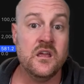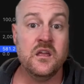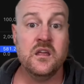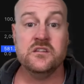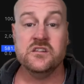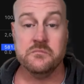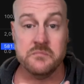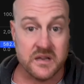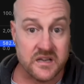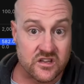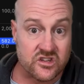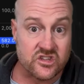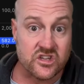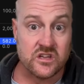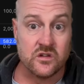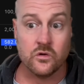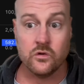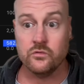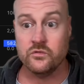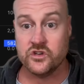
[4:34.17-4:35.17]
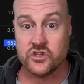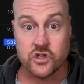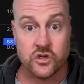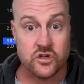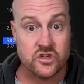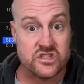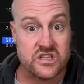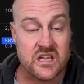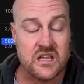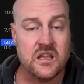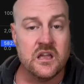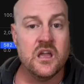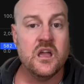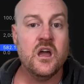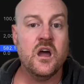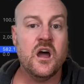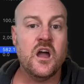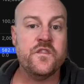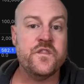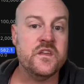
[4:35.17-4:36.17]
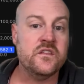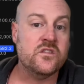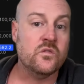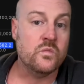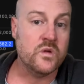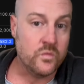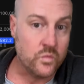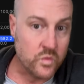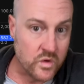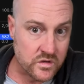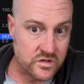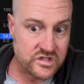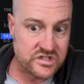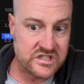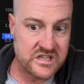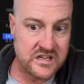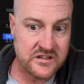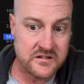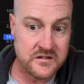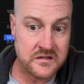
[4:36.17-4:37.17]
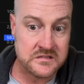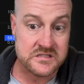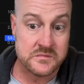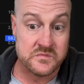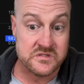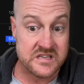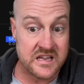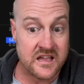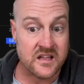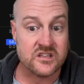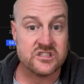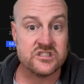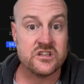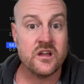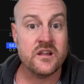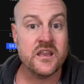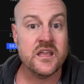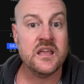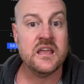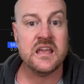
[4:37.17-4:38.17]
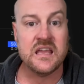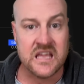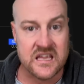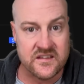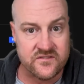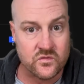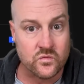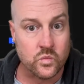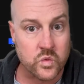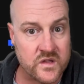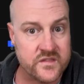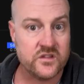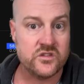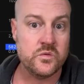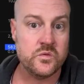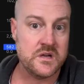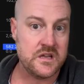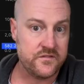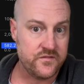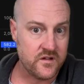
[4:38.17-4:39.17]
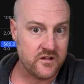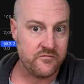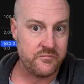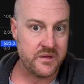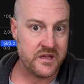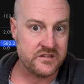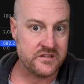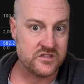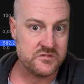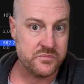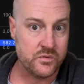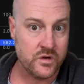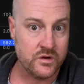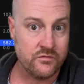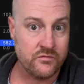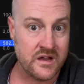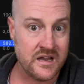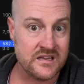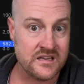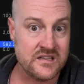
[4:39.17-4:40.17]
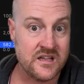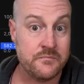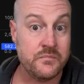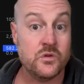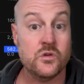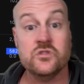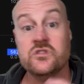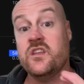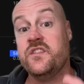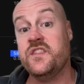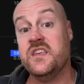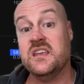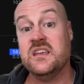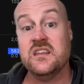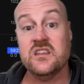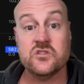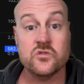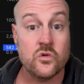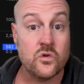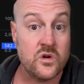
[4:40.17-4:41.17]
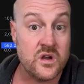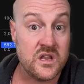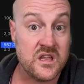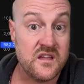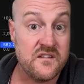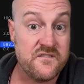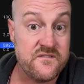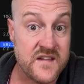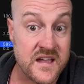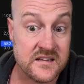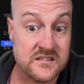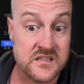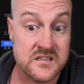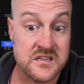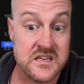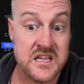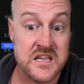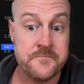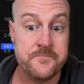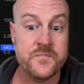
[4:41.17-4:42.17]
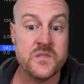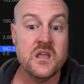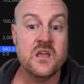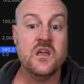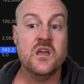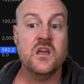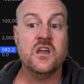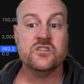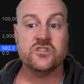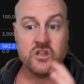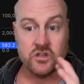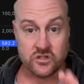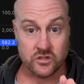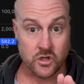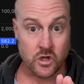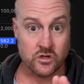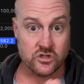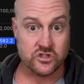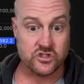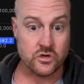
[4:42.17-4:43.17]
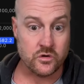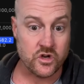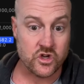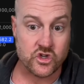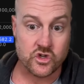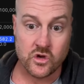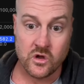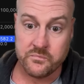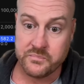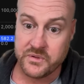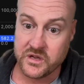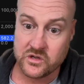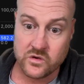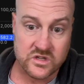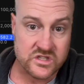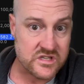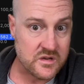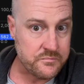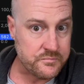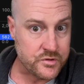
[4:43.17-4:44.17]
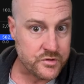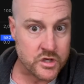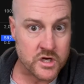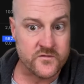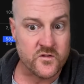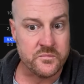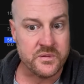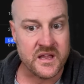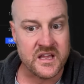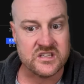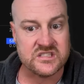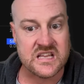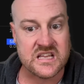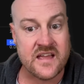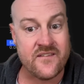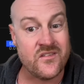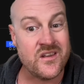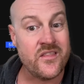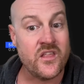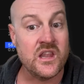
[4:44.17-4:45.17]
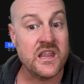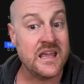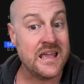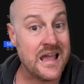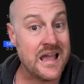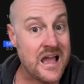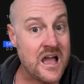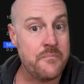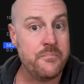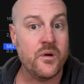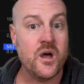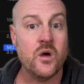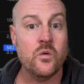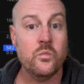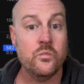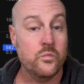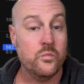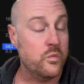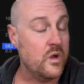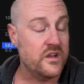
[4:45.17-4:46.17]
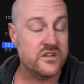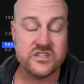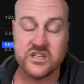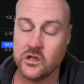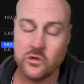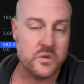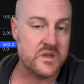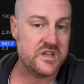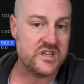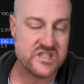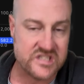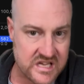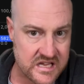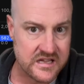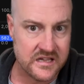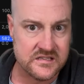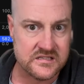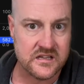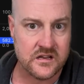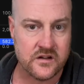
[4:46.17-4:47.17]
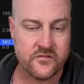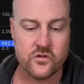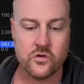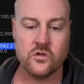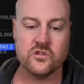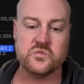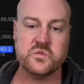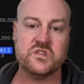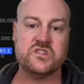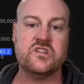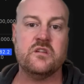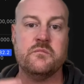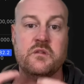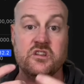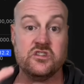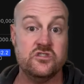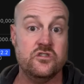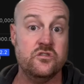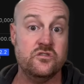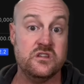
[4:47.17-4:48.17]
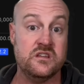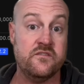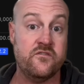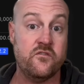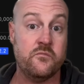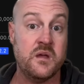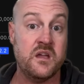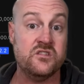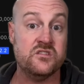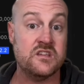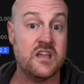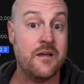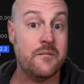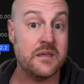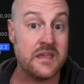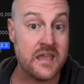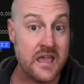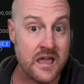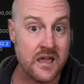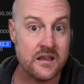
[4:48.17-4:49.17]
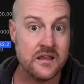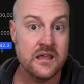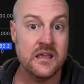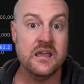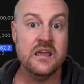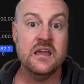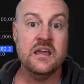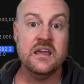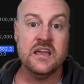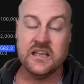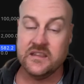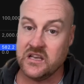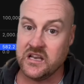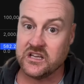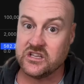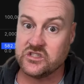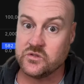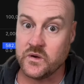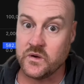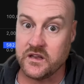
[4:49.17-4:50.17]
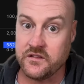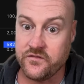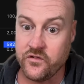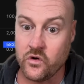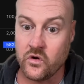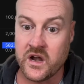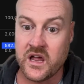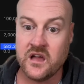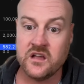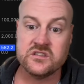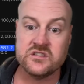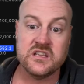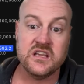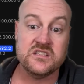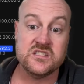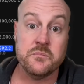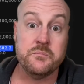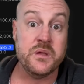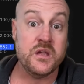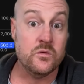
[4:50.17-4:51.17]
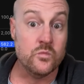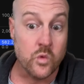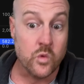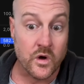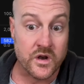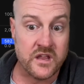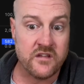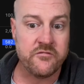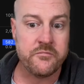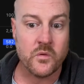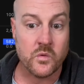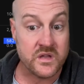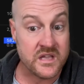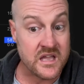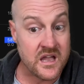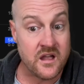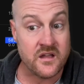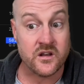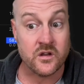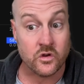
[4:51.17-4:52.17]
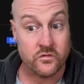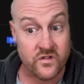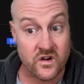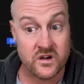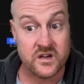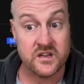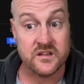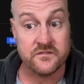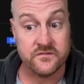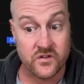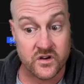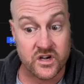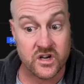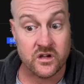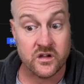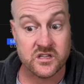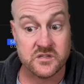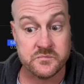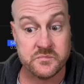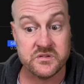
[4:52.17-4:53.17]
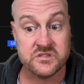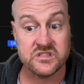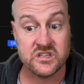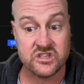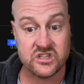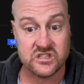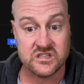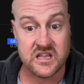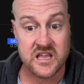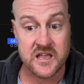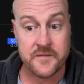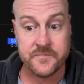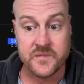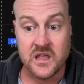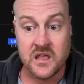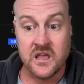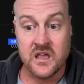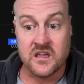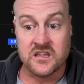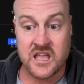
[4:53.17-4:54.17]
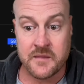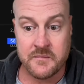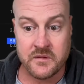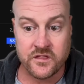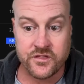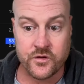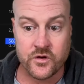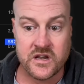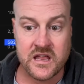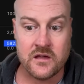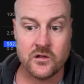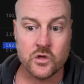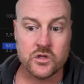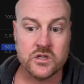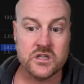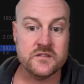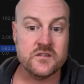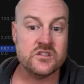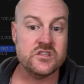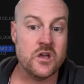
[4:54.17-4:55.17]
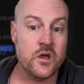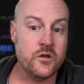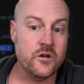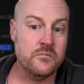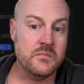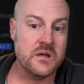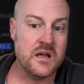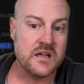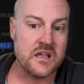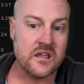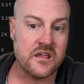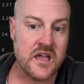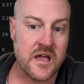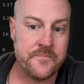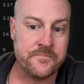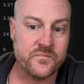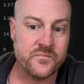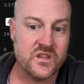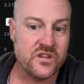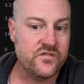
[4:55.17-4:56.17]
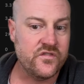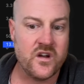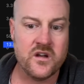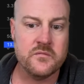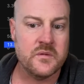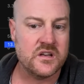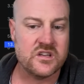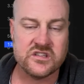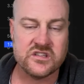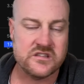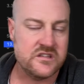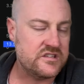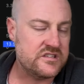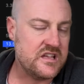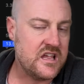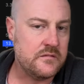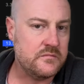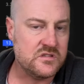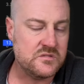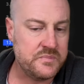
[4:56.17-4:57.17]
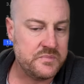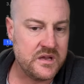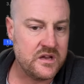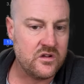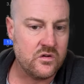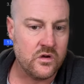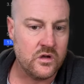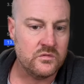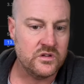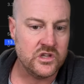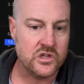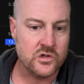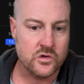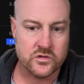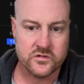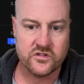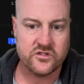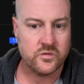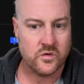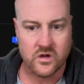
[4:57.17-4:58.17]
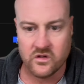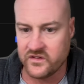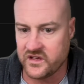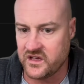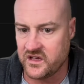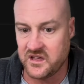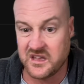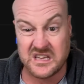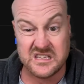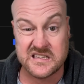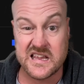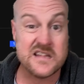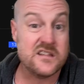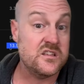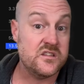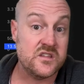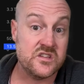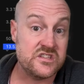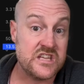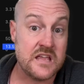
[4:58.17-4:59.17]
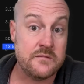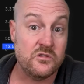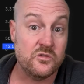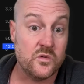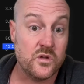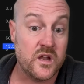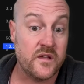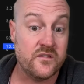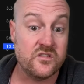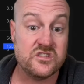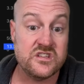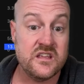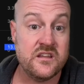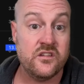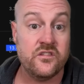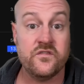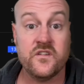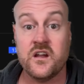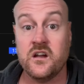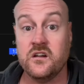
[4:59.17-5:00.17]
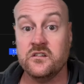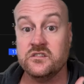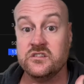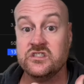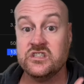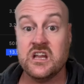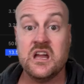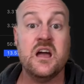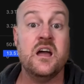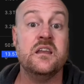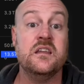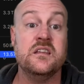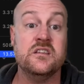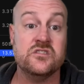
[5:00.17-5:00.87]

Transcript: diminishing or reducing. I think that we will see some downside here, even with a 25 basis point rate cut, because I think it is already factored in. So to long story short, Bitcoin's in a beautiful place to have another leg up until we see it. And of course, with so much news and information coming out in the next 24 hours, it's a big what if, but we are in a very, very nice position there. Coming through now, looking at the total market cap, it's very much the same as Bitcoin. When you look at the 12-hour, exactly the same as what I've said as far as the chart is